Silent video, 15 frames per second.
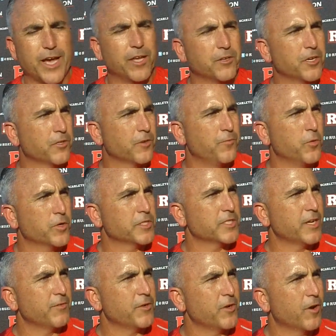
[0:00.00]
Kyle kicked a
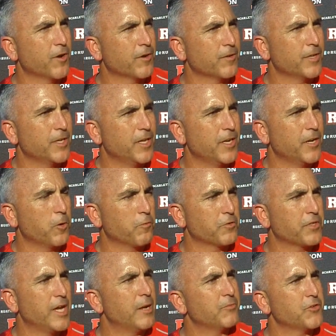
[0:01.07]
47-yarder in an
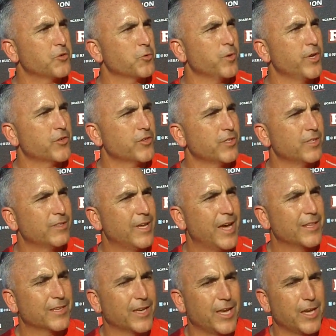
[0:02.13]
overtime situation to
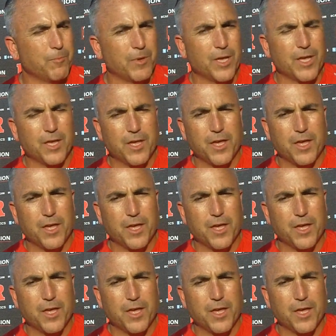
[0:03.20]
tie the game.